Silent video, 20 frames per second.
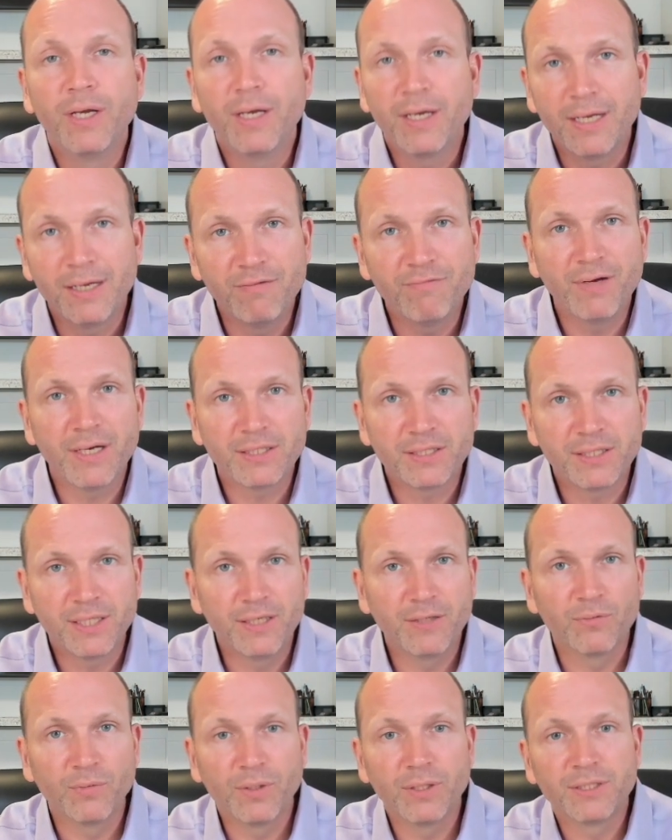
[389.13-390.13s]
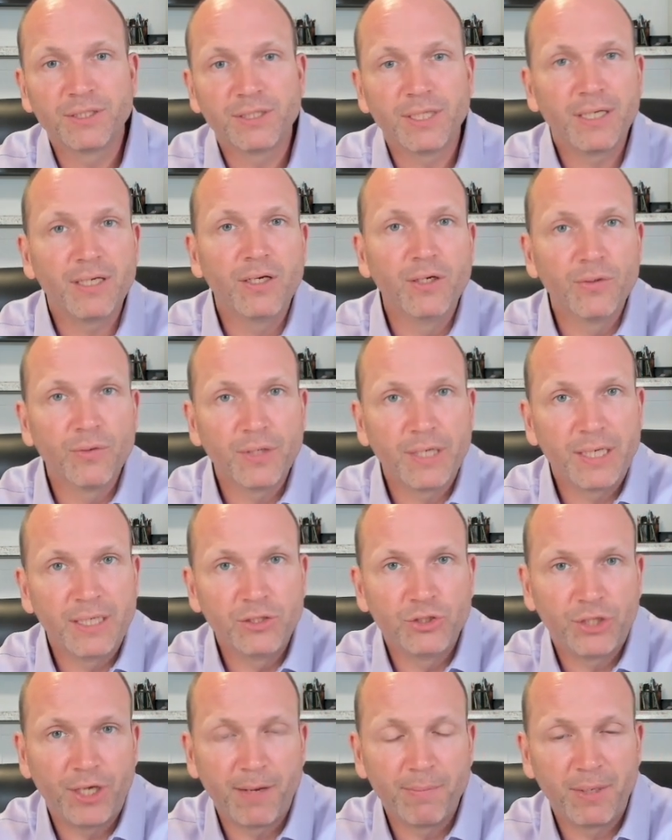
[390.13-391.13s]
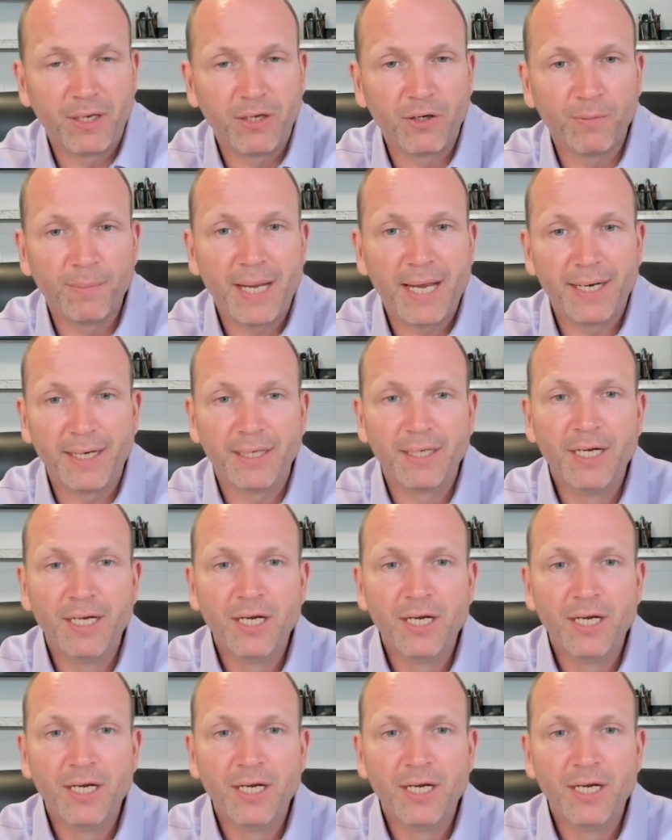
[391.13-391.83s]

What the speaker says: investing in real estate here in Champaign Urbana.